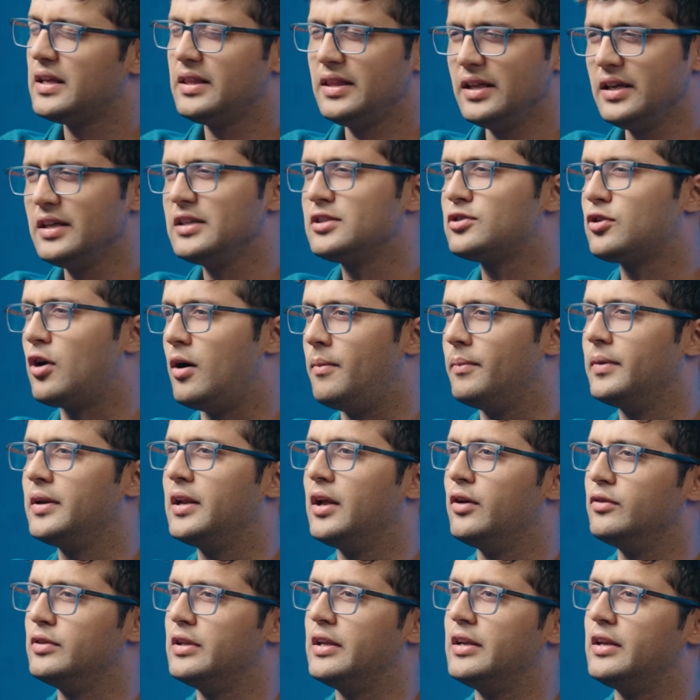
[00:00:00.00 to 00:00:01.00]
I think, is common
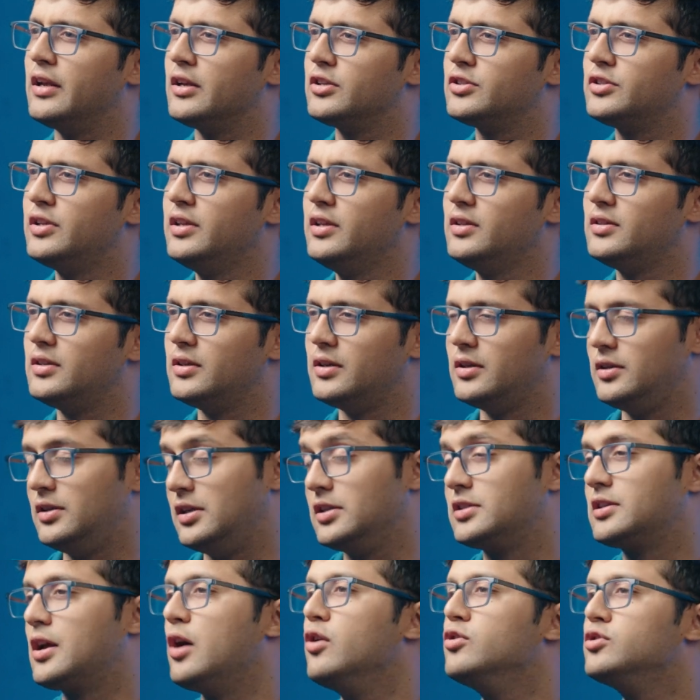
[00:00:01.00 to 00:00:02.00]
now in the industry. The
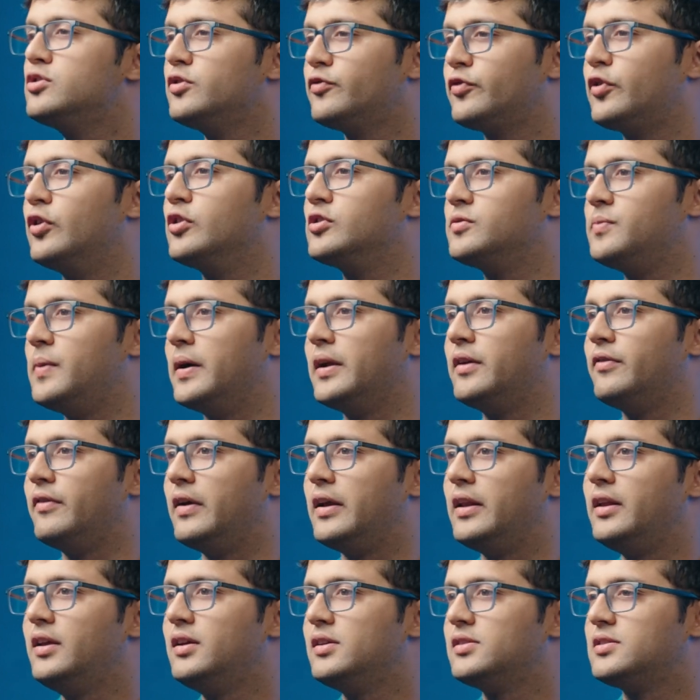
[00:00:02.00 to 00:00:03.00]
discounts, of course, might
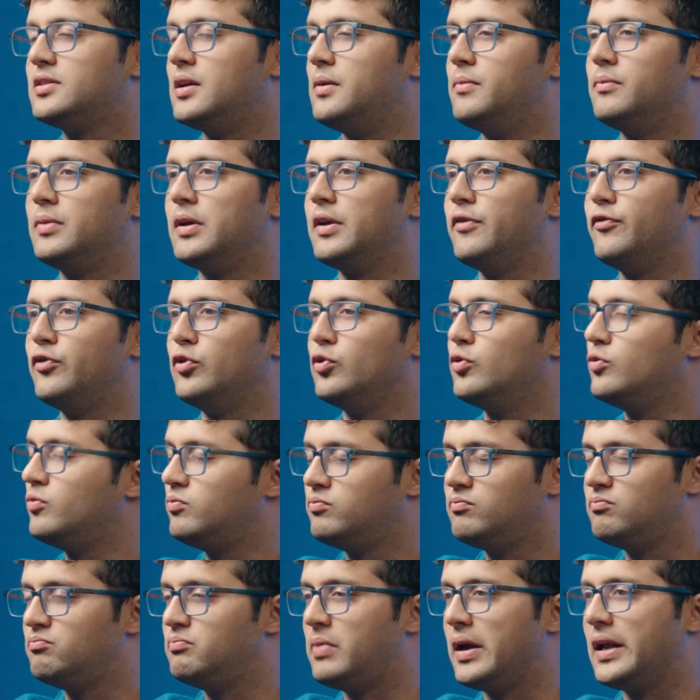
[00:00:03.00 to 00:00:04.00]
vary. Some give you
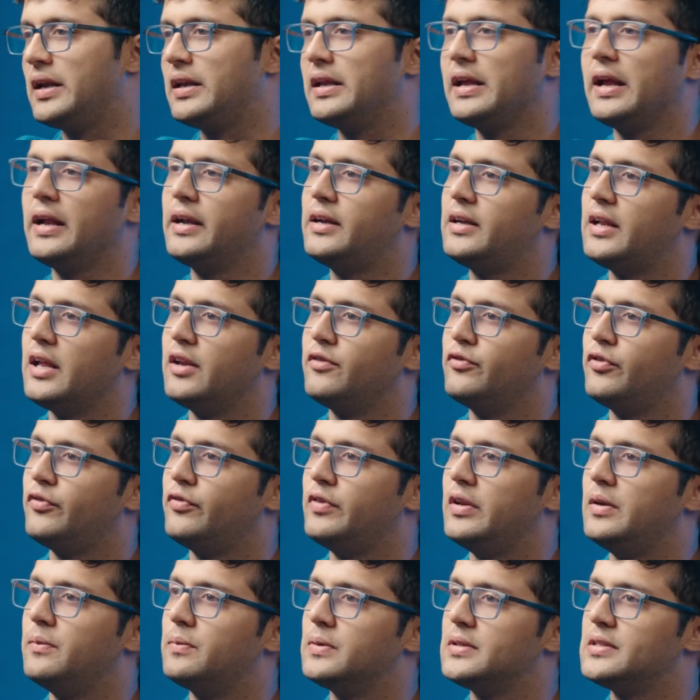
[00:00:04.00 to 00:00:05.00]
barely 8, 10,
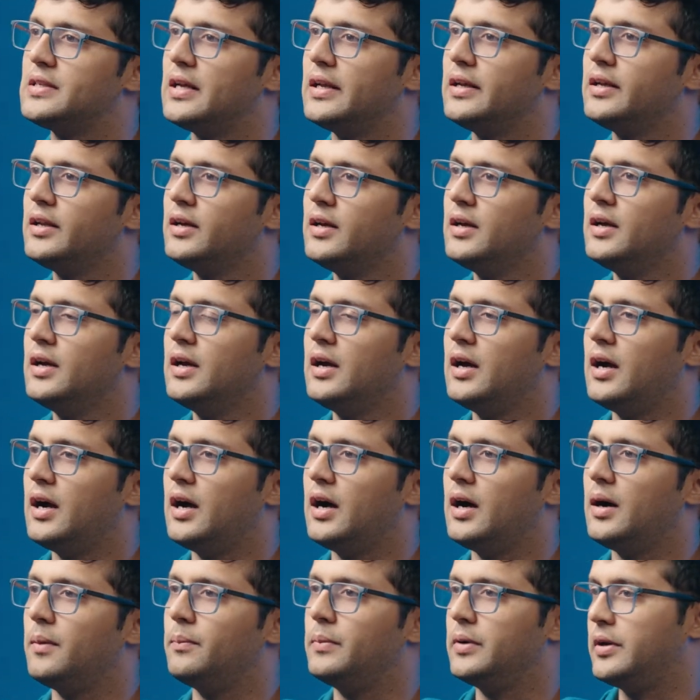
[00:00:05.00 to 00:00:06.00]
15%,
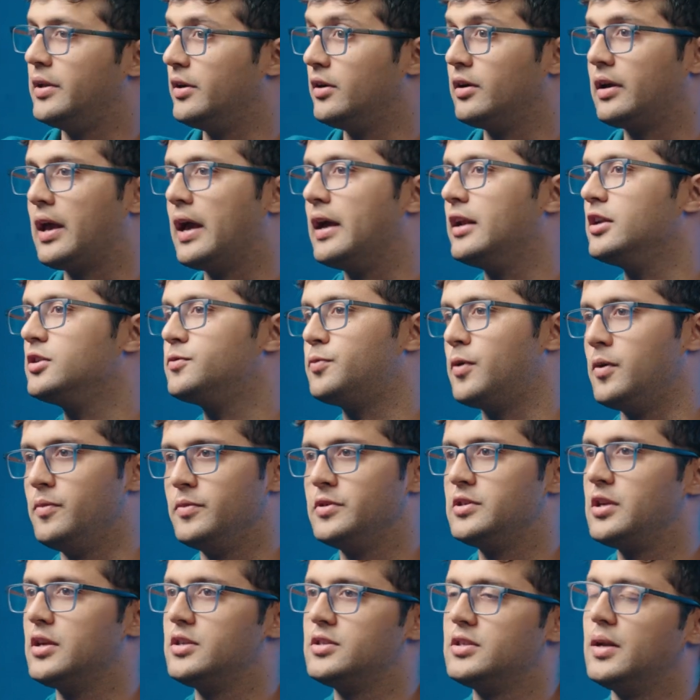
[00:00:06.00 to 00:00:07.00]
but your care is
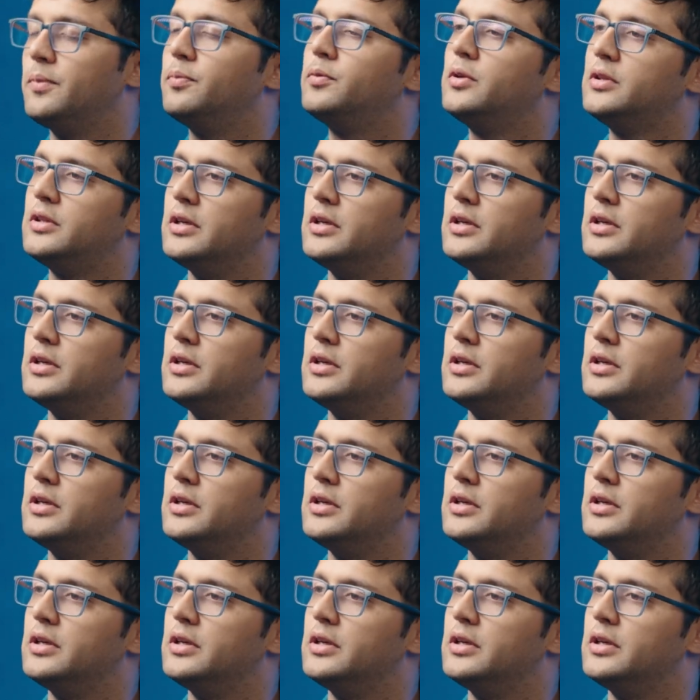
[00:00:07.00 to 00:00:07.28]
promised us up to